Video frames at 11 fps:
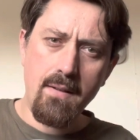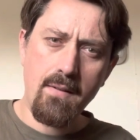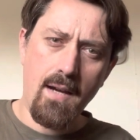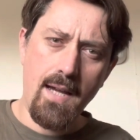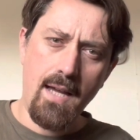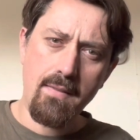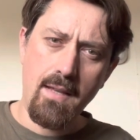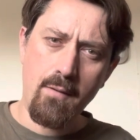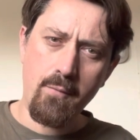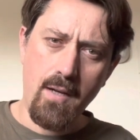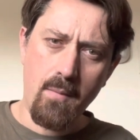I had
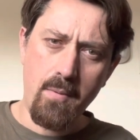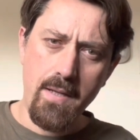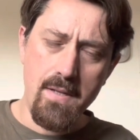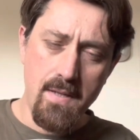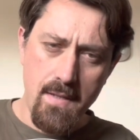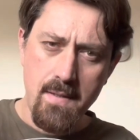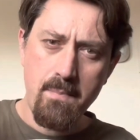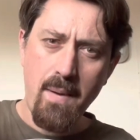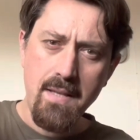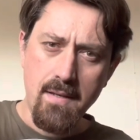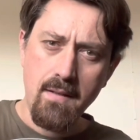that for a couple of years. This is
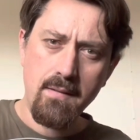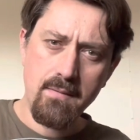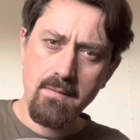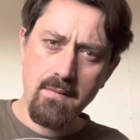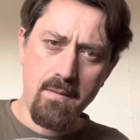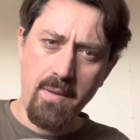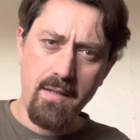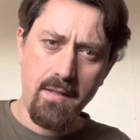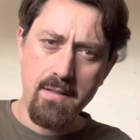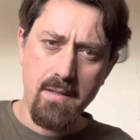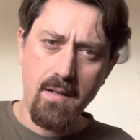better, the better
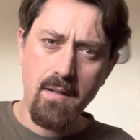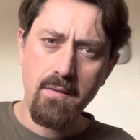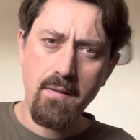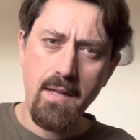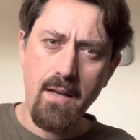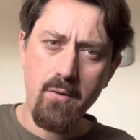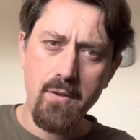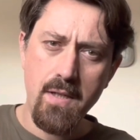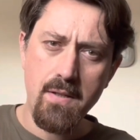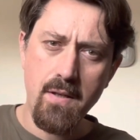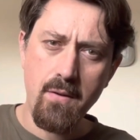guitar than the
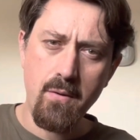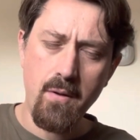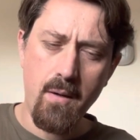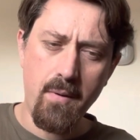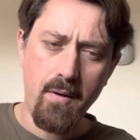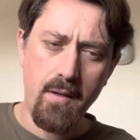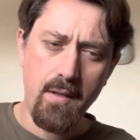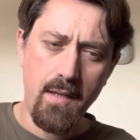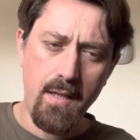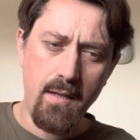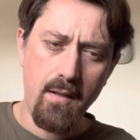LG2 American
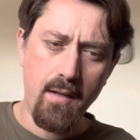Eagle.